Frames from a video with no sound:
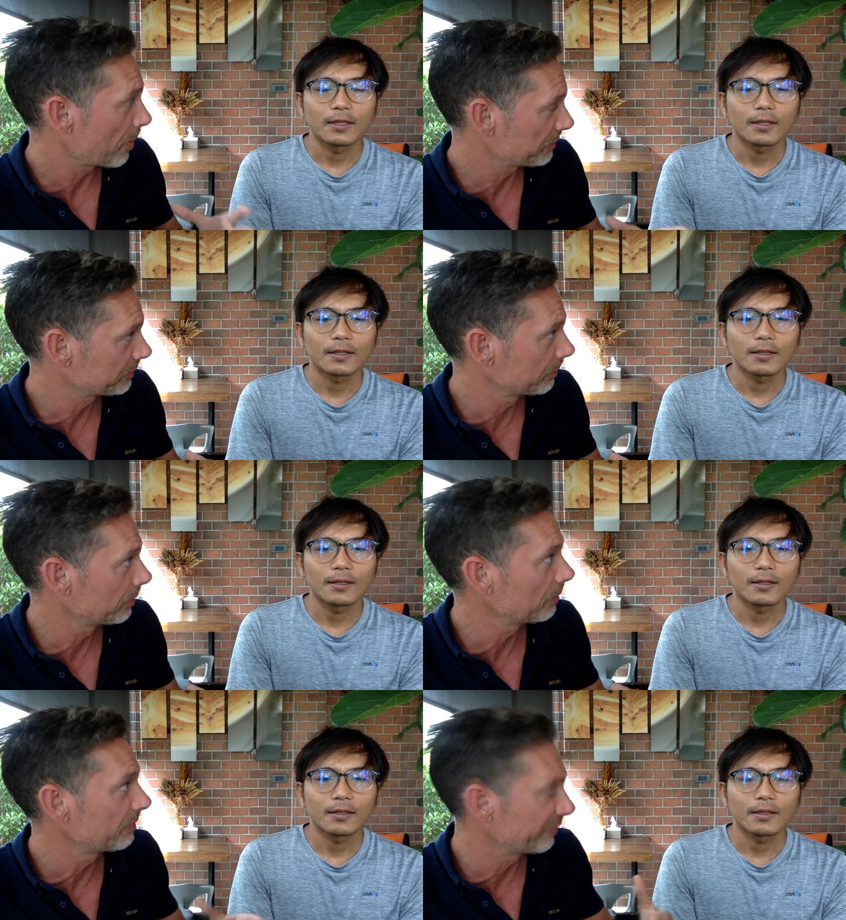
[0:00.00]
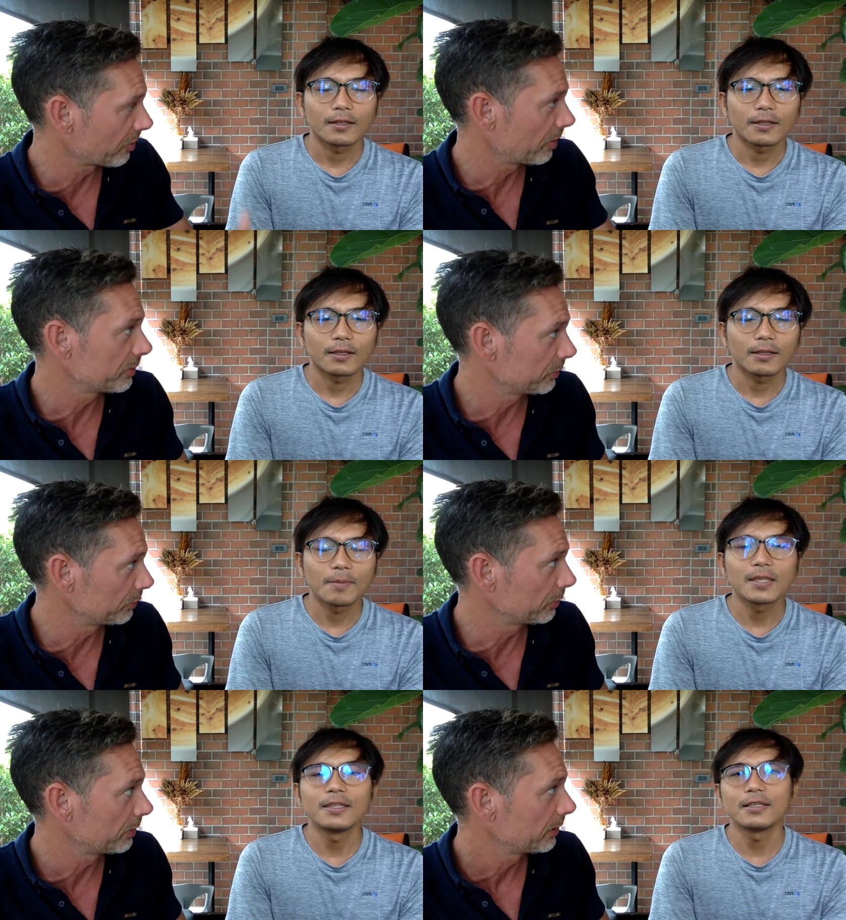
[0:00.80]
Speaker 1: possible before you
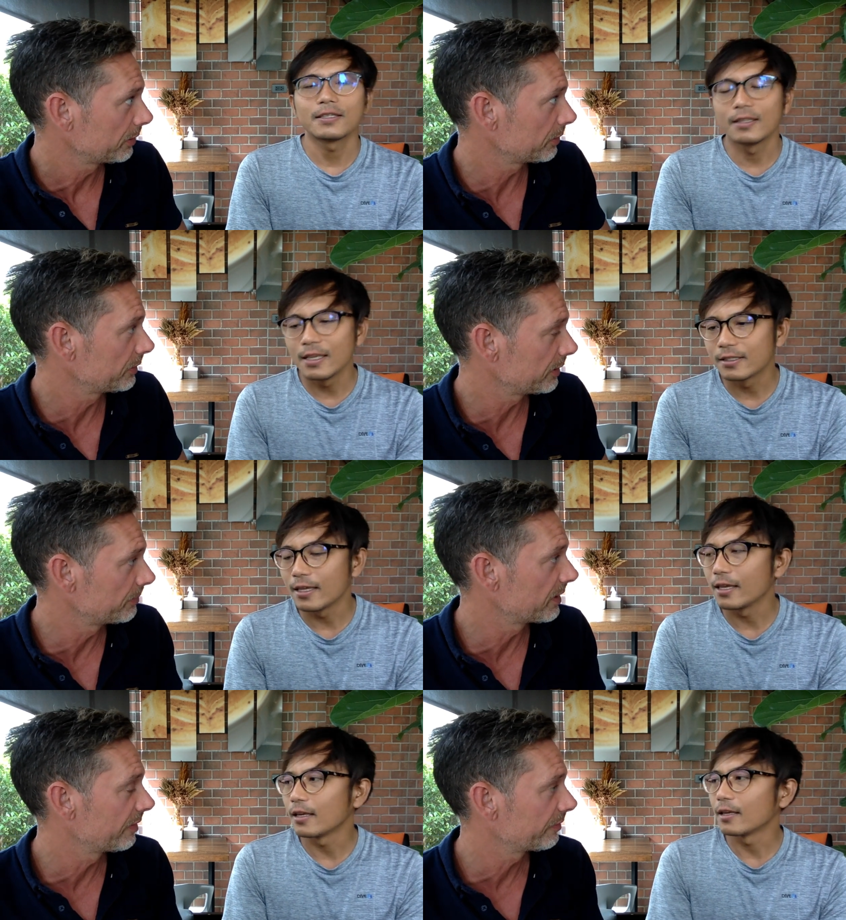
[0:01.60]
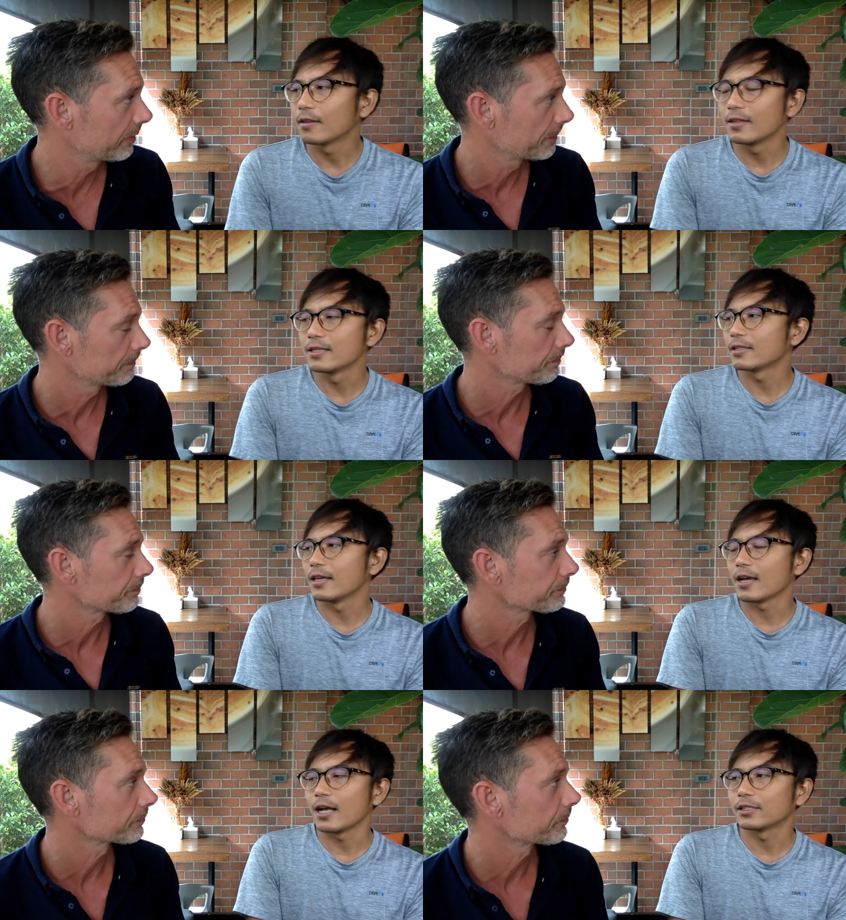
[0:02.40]
Speaker 2: do your deep dive. But these
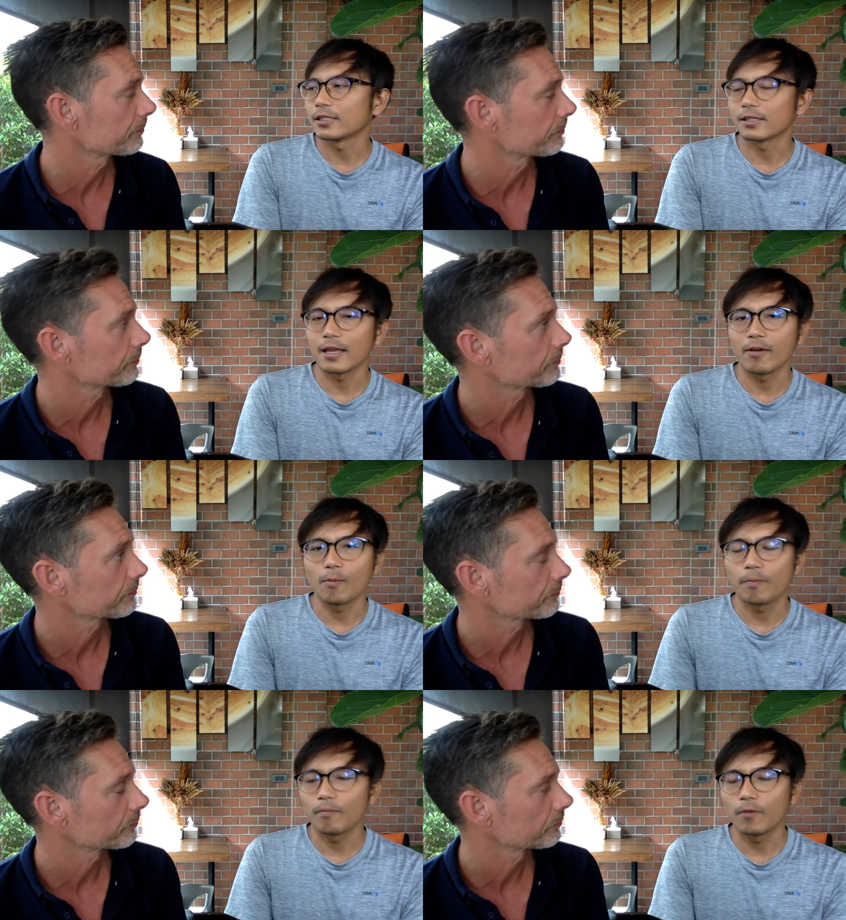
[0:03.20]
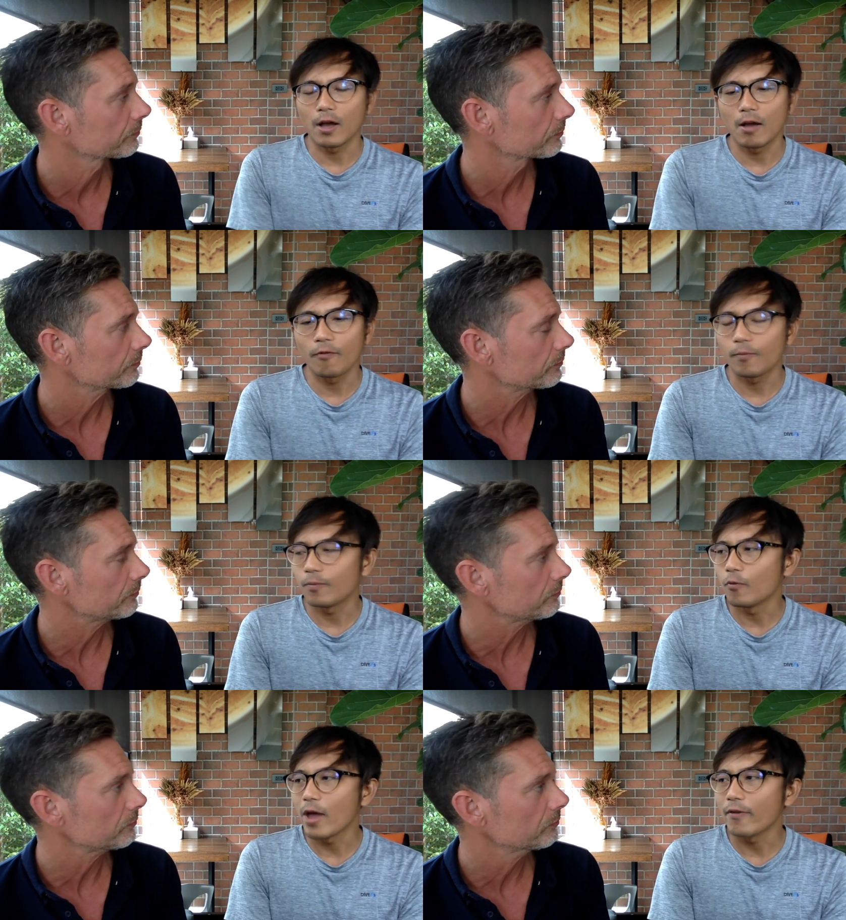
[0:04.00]
things are just like,
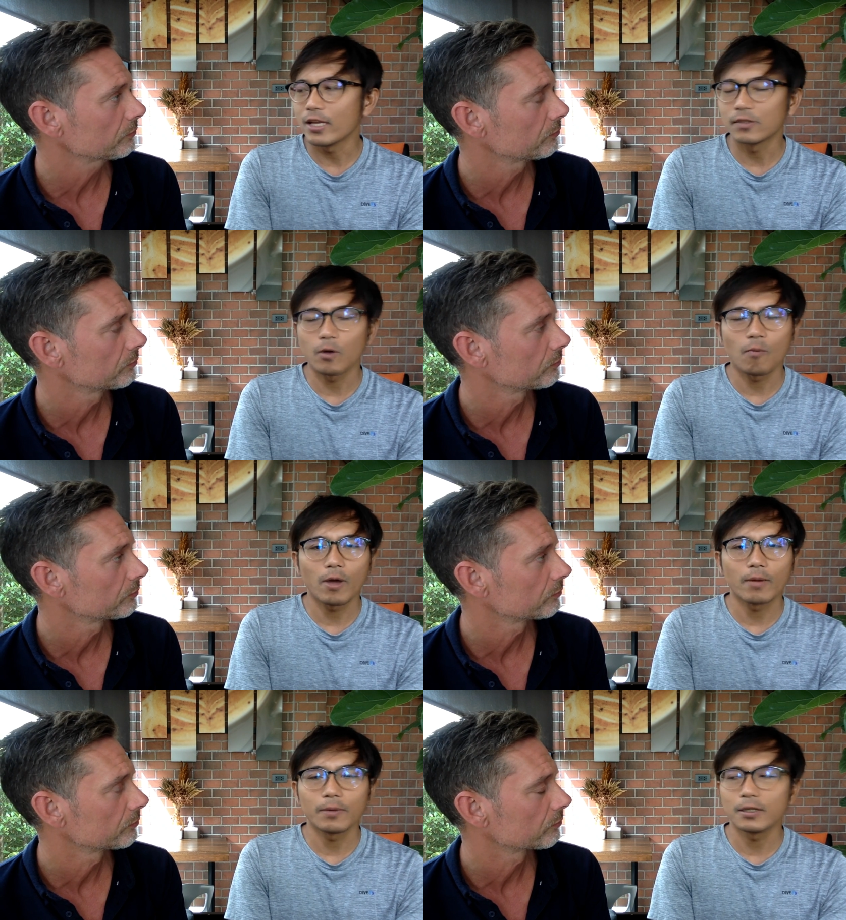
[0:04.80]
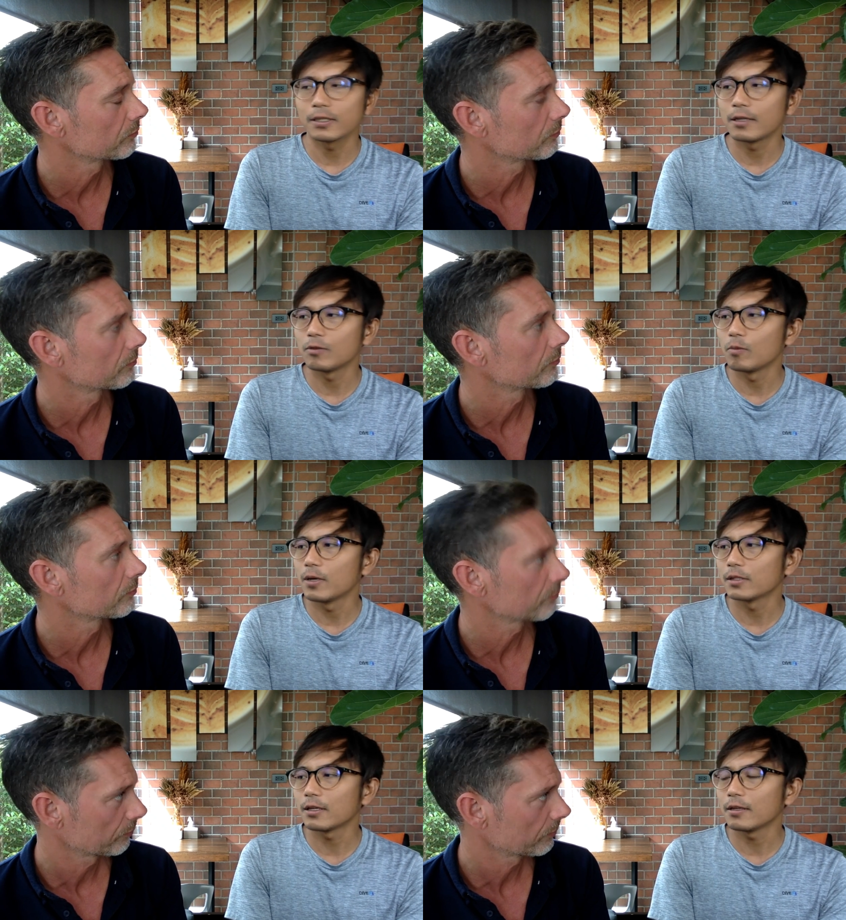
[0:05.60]
varies from one person to
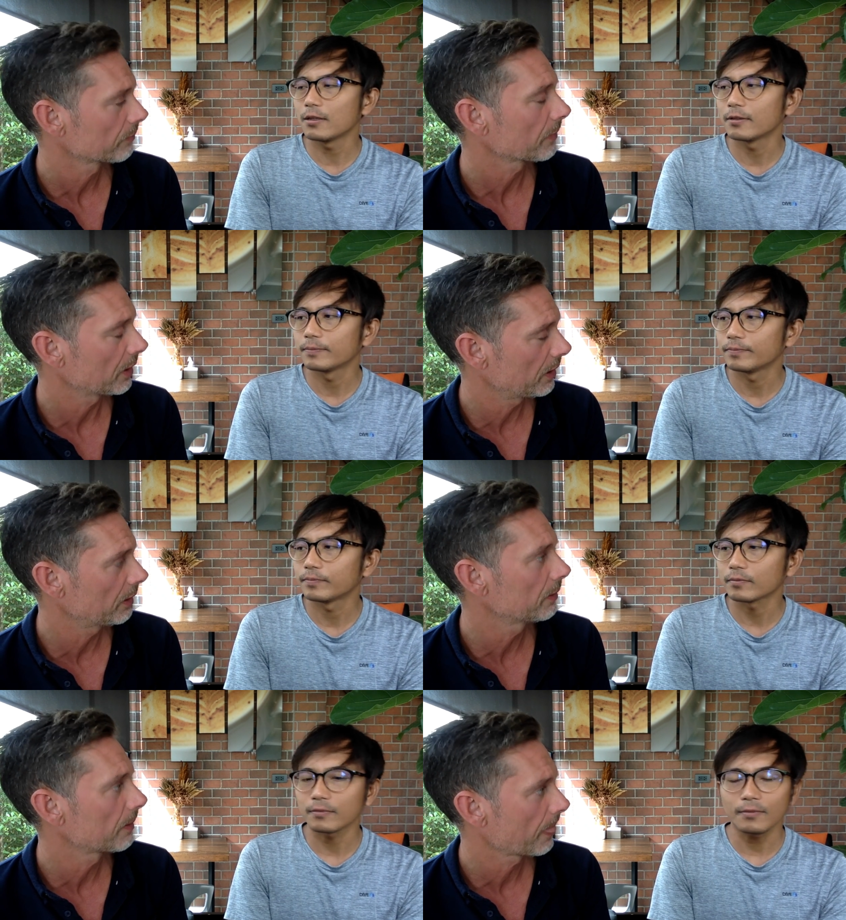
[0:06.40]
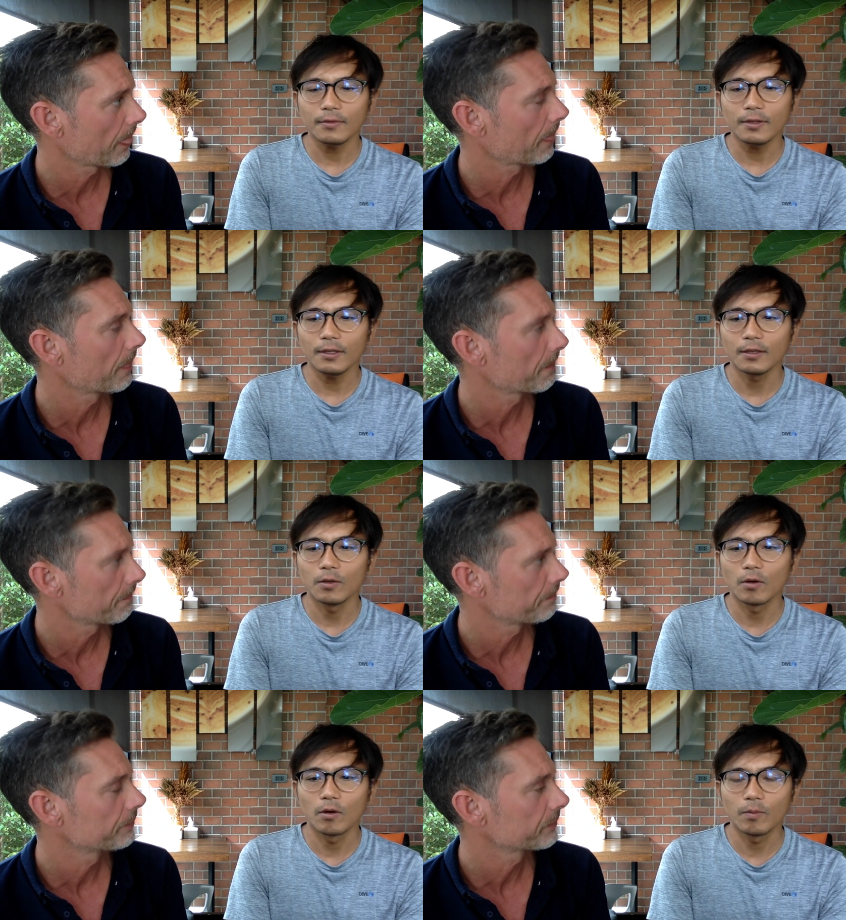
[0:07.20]
person. Yeah.
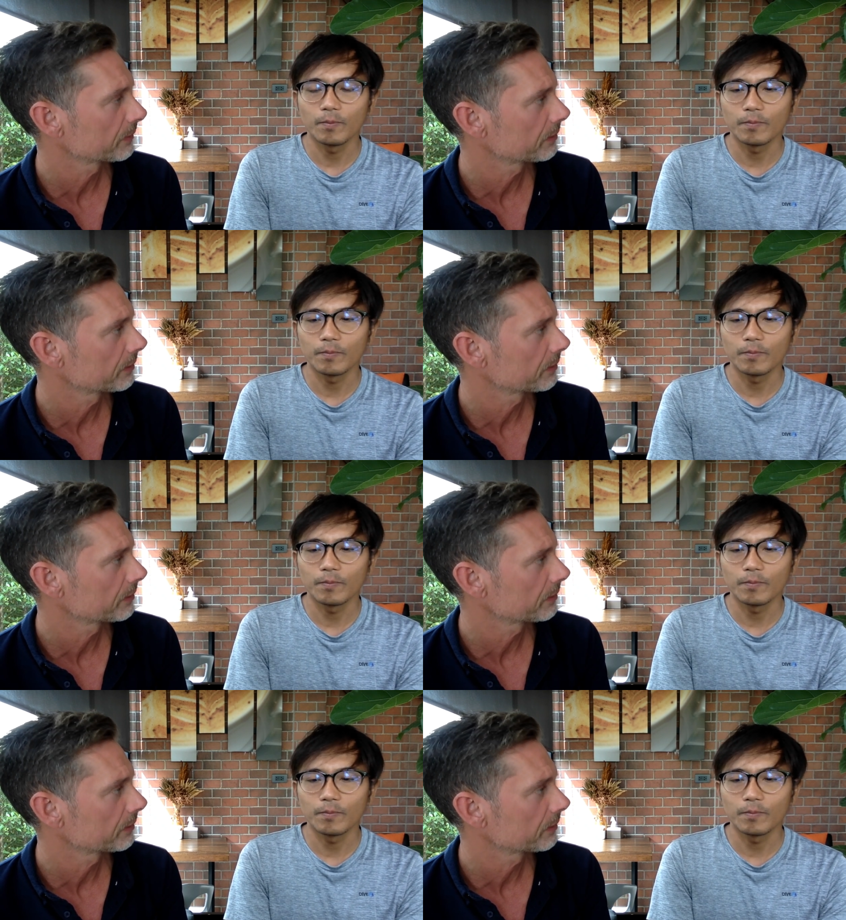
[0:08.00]
You know.